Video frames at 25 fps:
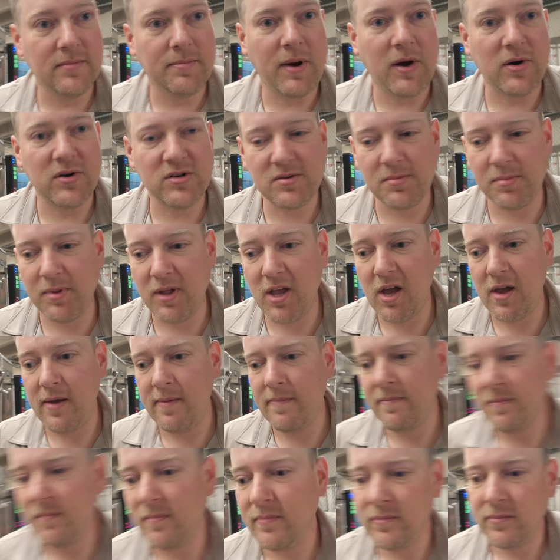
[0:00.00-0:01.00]
power supply.
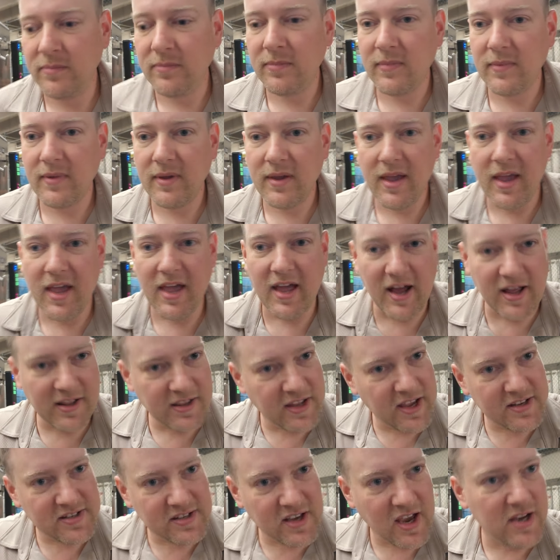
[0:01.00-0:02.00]
On
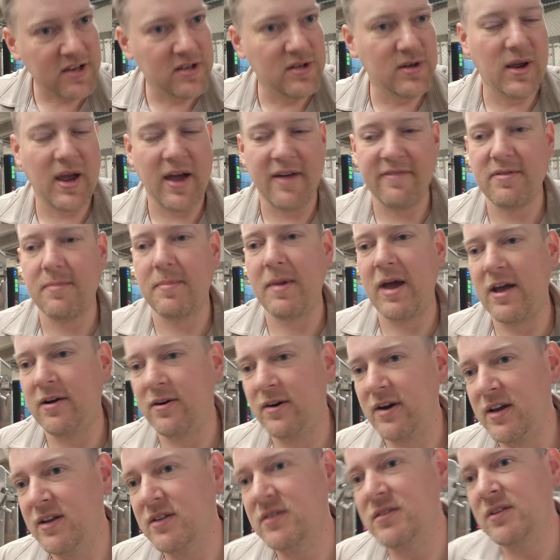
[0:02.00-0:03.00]
that side you have the
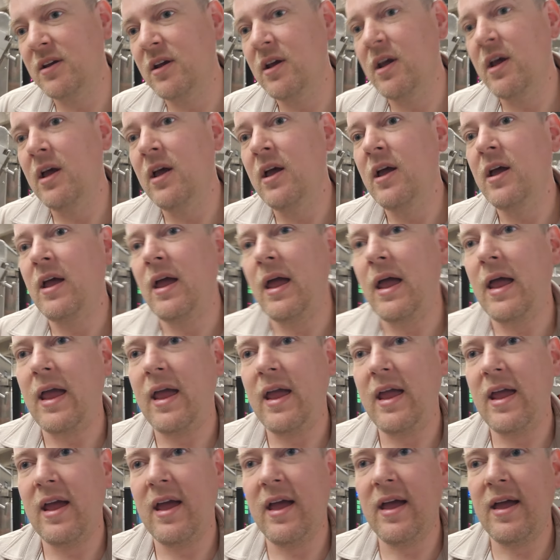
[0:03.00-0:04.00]
batteries,
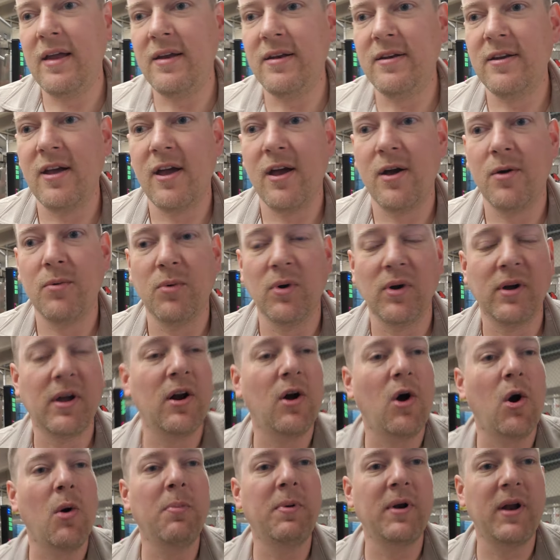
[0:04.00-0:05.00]
and we're
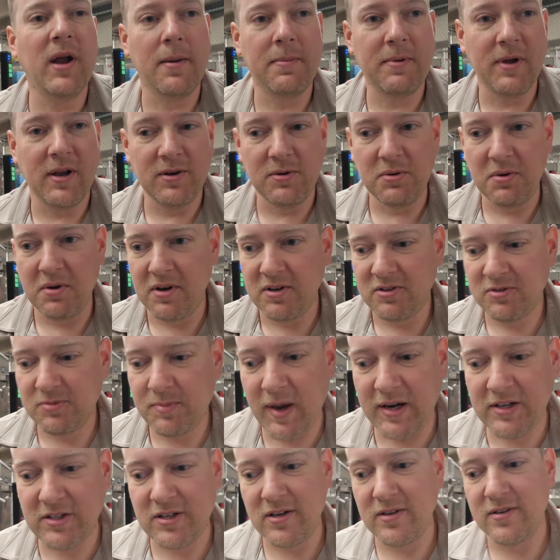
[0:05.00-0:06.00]
going to open it up and do an
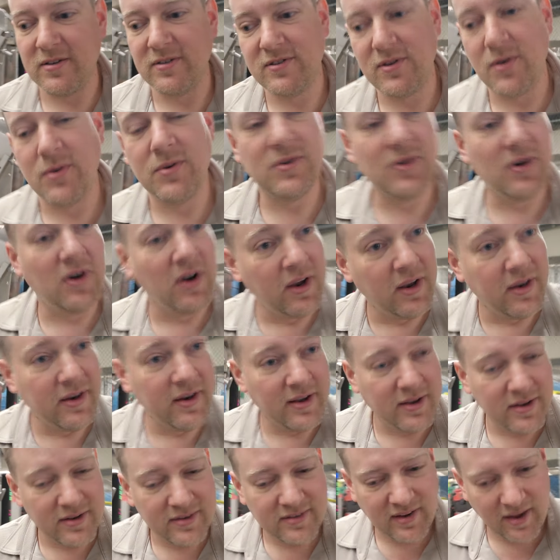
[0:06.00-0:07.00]
inspection. So
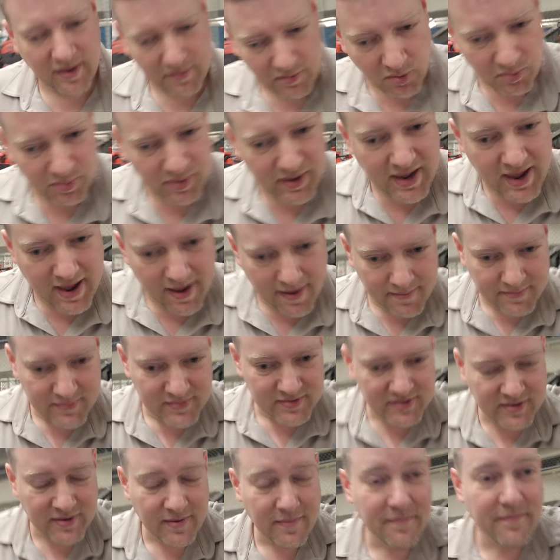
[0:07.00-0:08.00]
during table
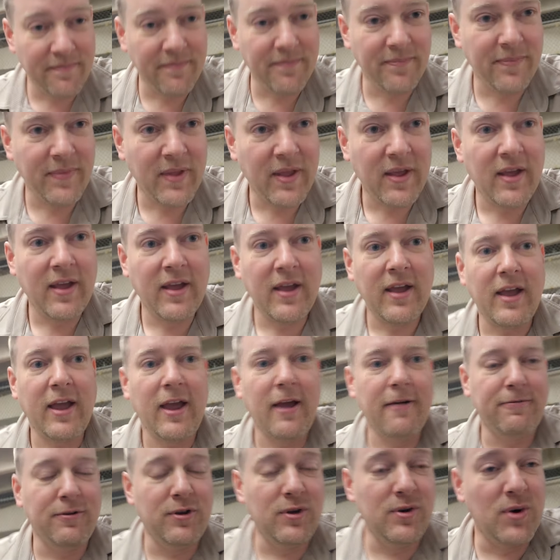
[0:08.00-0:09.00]
PMs,
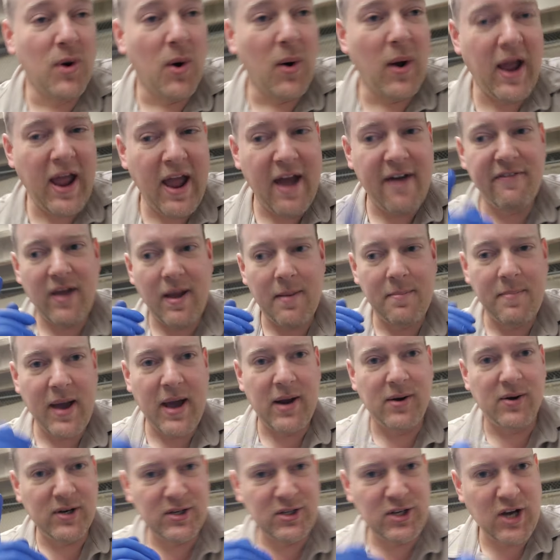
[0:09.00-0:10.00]
if you don't have a
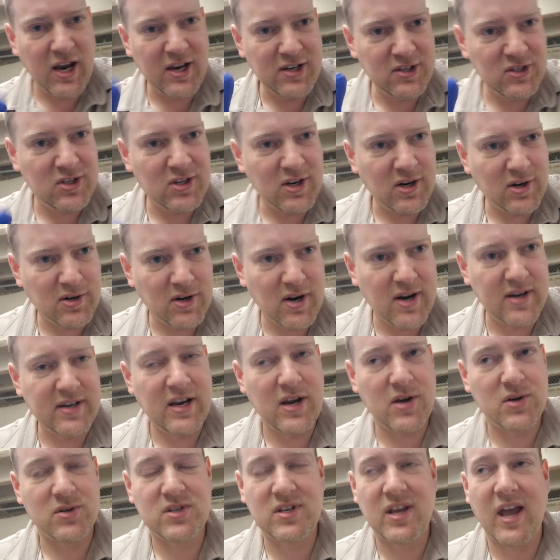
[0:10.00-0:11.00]
battery change sticker on
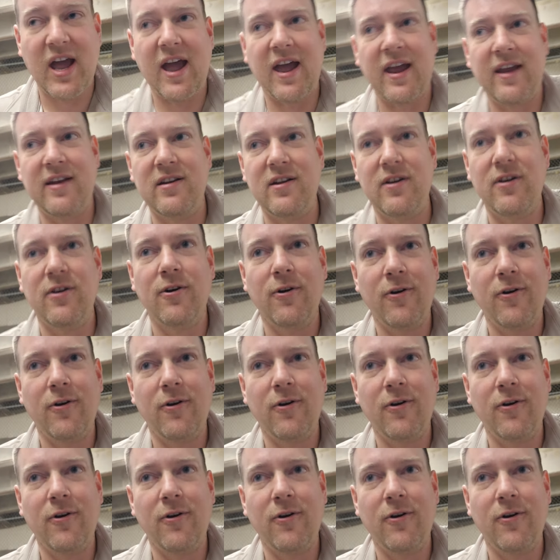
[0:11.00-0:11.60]
the outside,